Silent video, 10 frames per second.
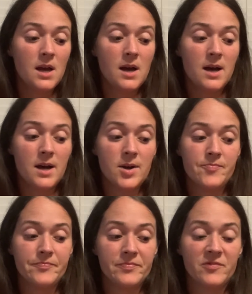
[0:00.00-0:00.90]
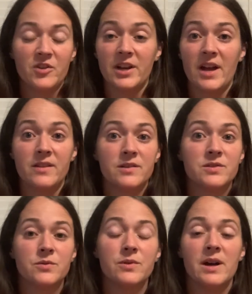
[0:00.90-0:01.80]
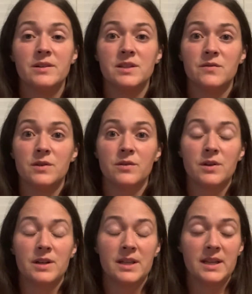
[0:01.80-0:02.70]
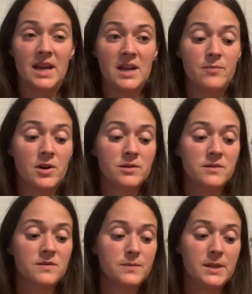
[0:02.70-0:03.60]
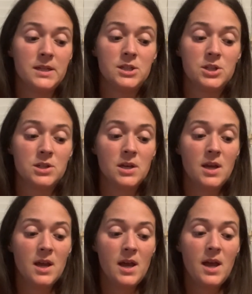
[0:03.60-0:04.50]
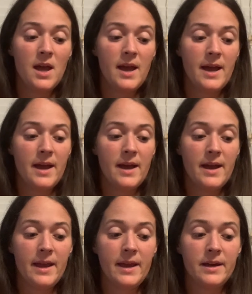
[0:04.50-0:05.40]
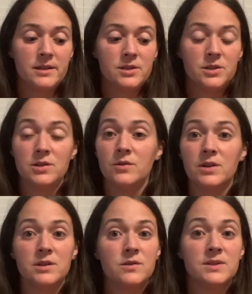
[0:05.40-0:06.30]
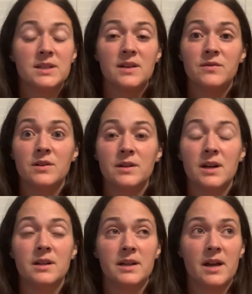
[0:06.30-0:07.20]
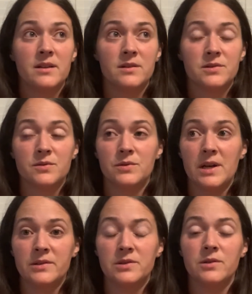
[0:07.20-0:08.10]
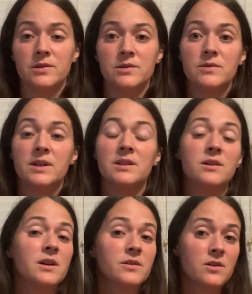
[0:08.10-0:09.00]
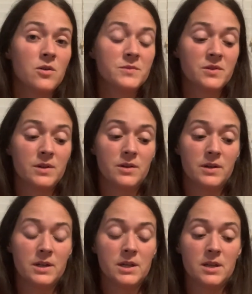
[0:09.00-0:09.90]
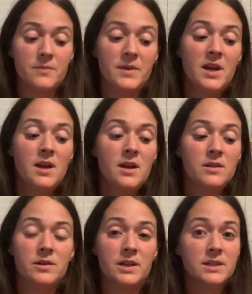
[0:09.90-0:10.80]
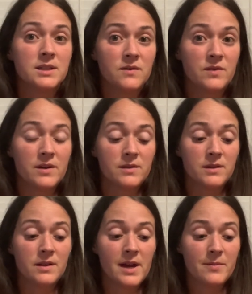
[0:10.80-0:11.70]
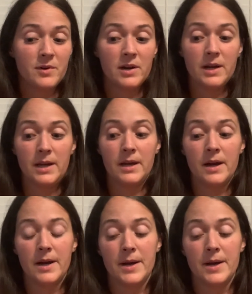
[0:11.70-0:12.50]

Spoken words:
for Catholic Schoolhouse if you're learning the 8 parts of speech. And you could use it if you're not in Catholic Schoolhouse. You can do it in your other homeschooling curriculum. They're easily found at the library.